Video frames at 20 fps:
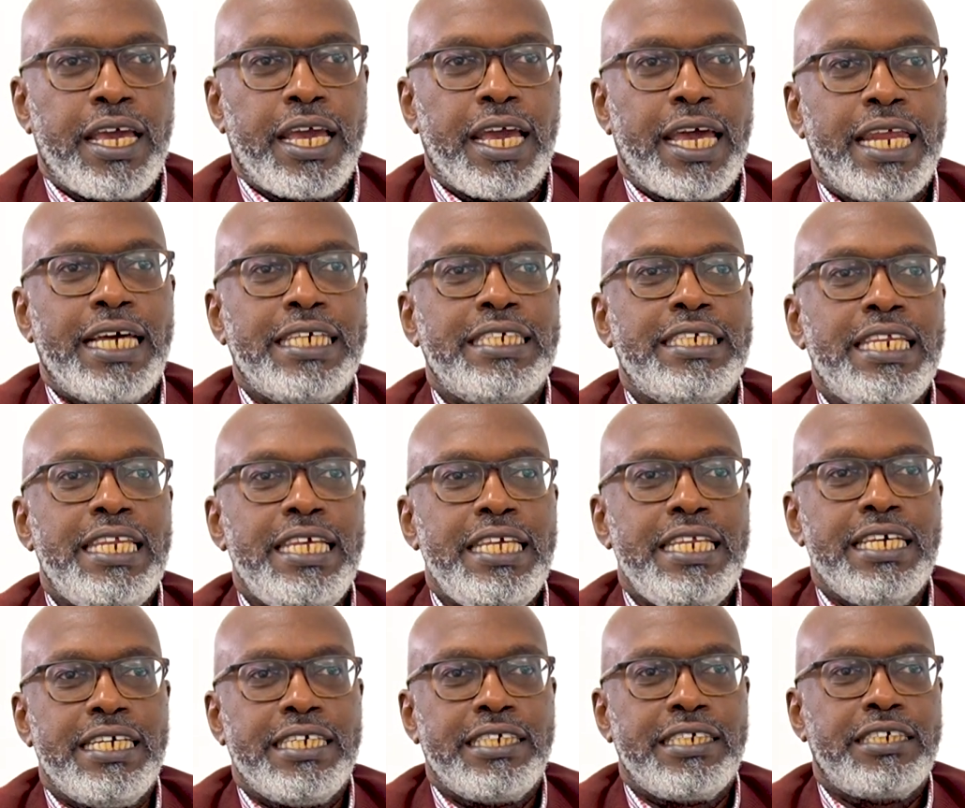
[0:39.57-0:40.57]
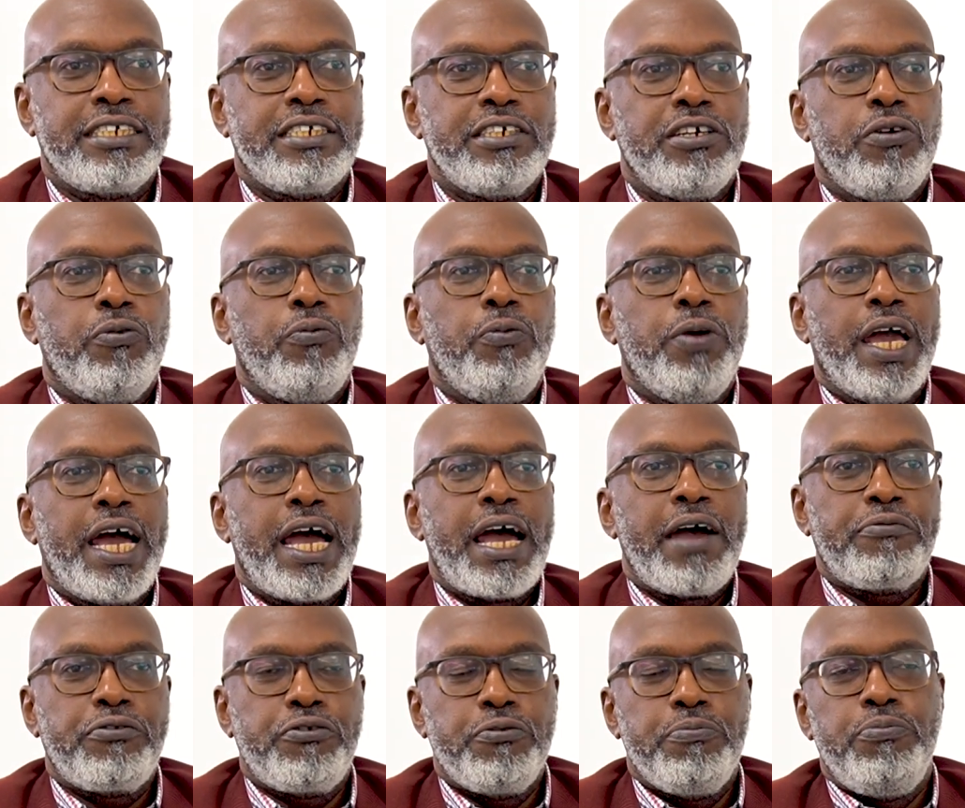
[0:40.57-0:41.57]
And as leaders, we
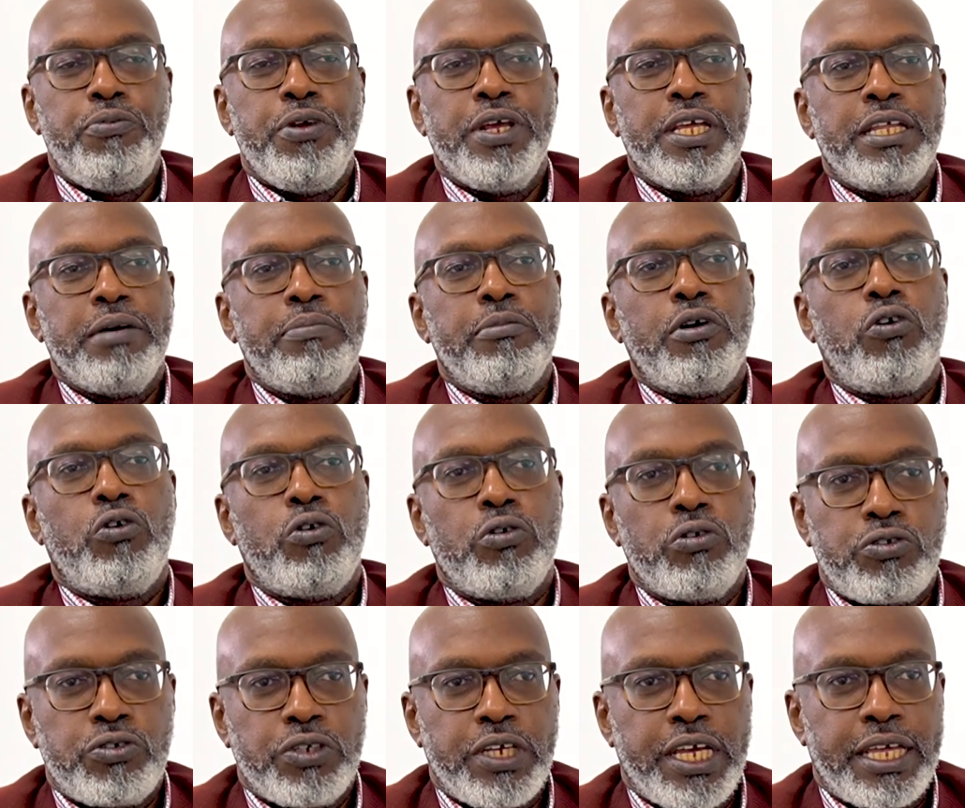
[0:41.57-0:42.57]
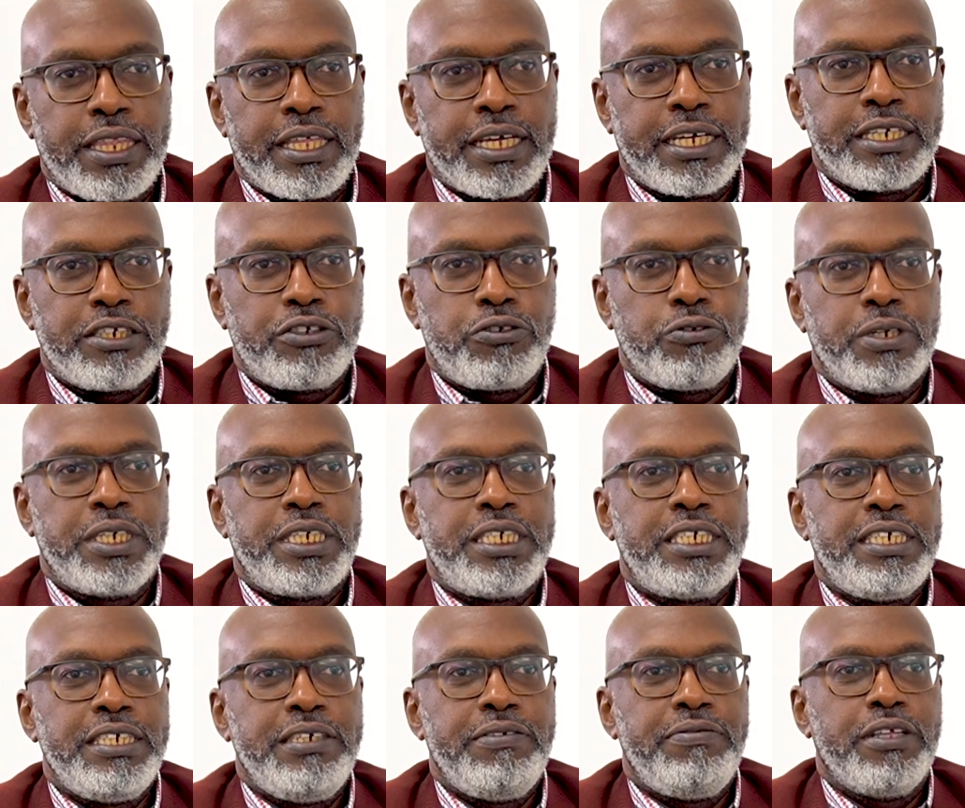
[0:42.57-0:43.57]
have to bring them all together to
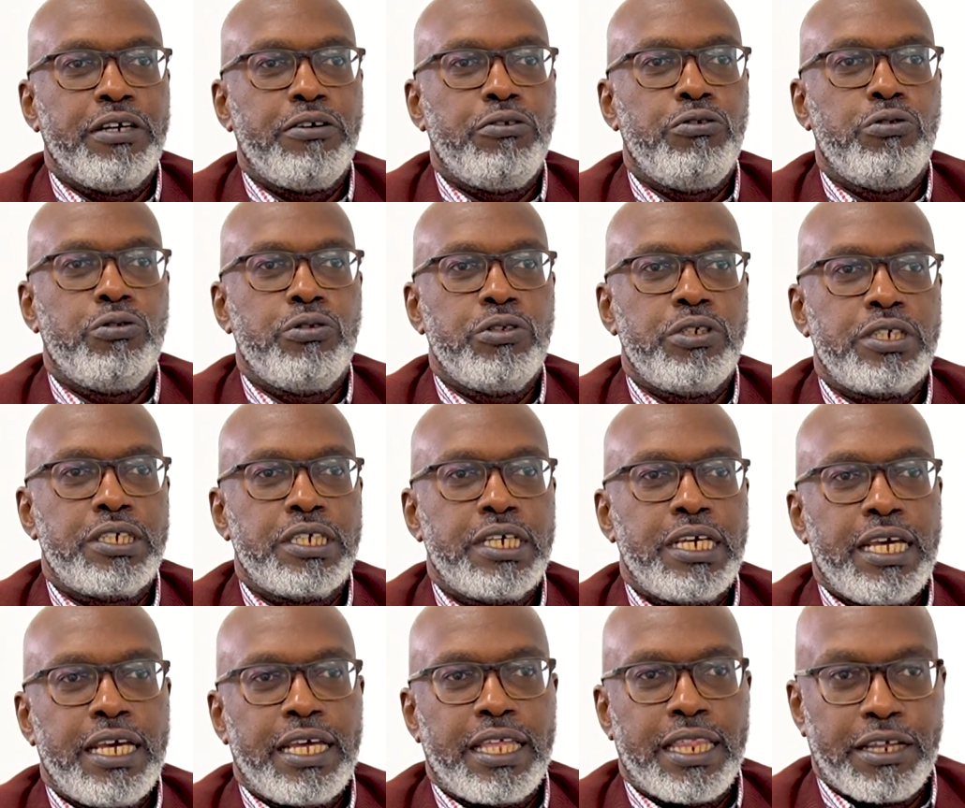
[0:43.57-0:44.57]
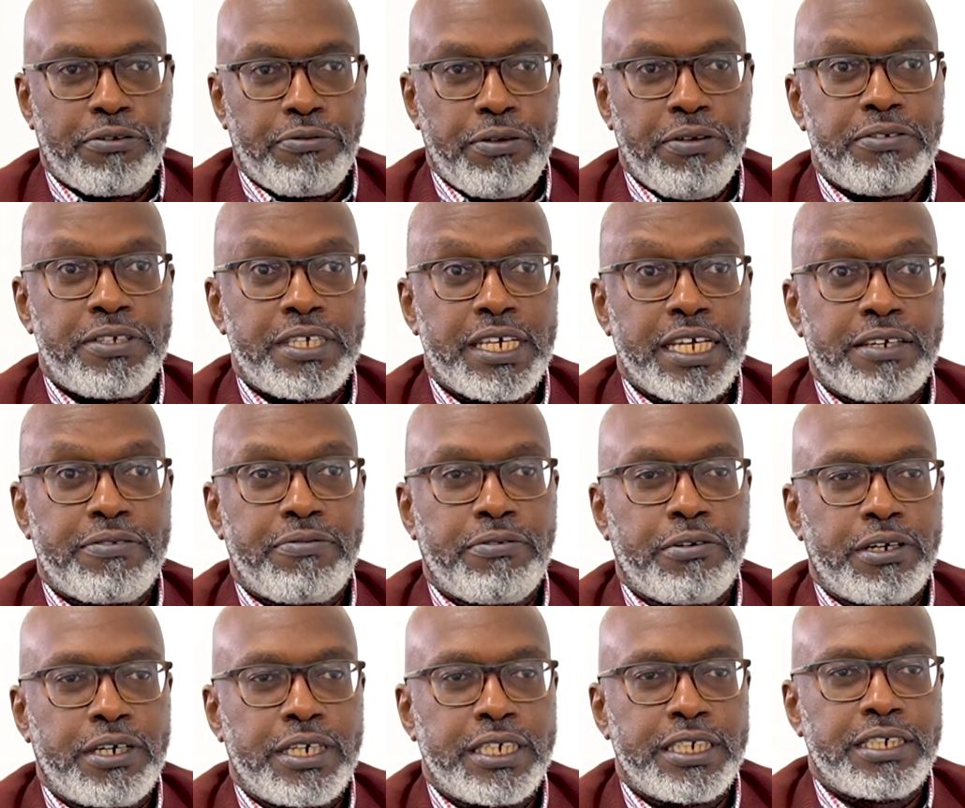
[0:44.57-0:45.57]
achieve the goals that we've set
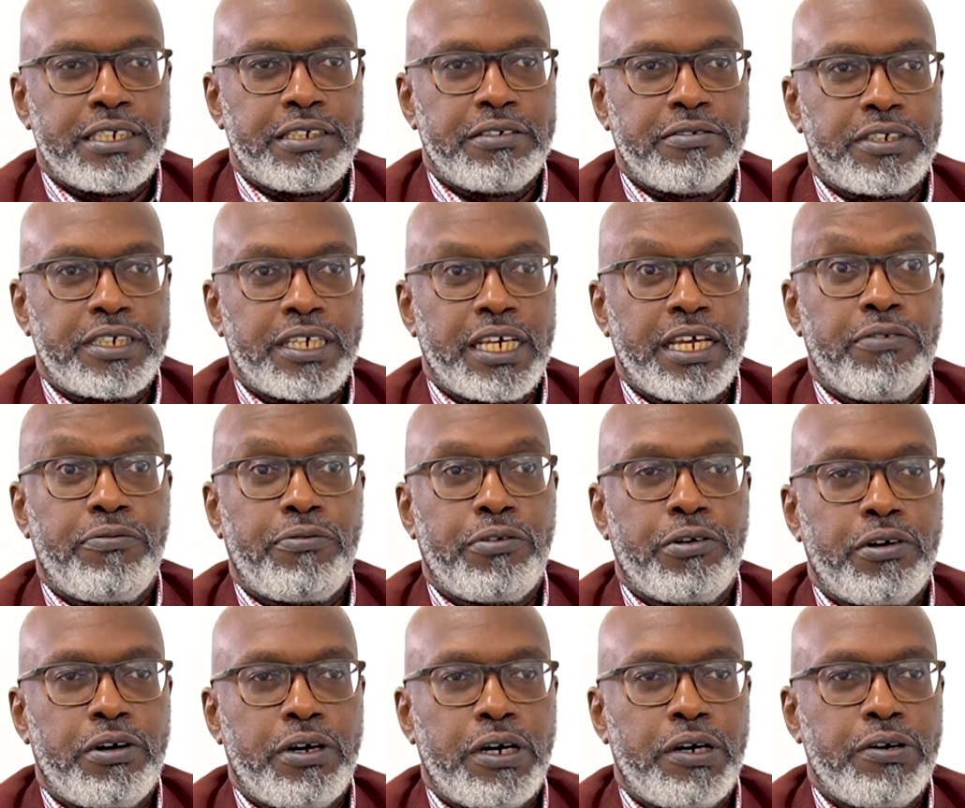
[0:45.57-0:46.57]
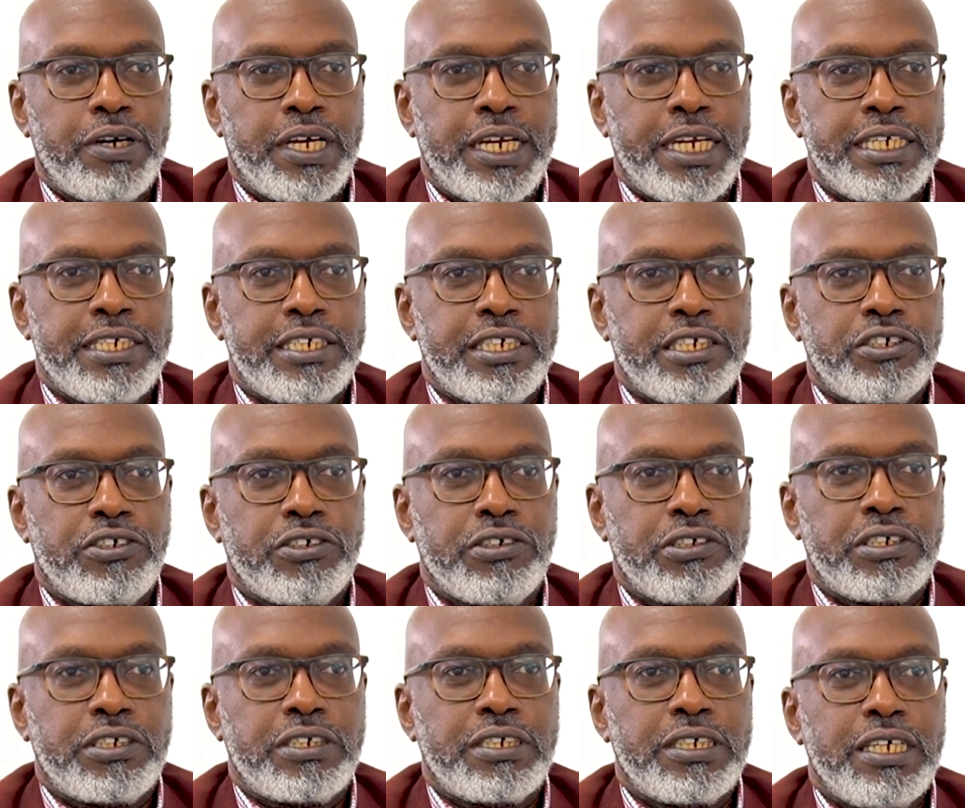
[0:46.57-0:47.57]
for ourselves and for our
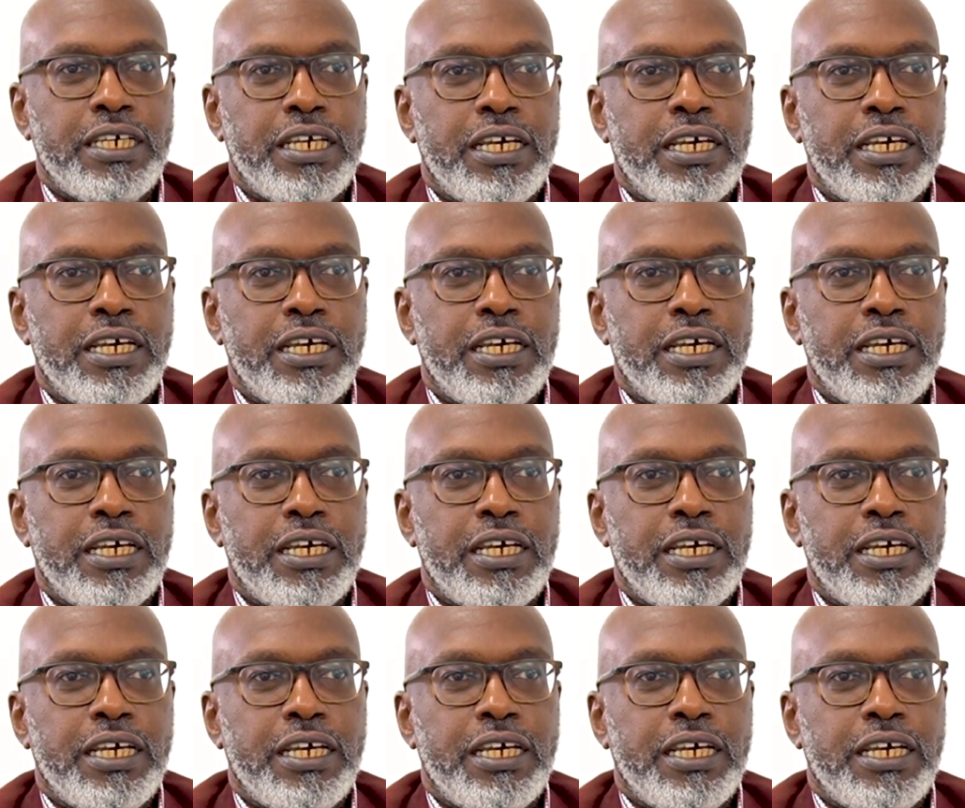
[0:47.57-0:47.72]
organizations.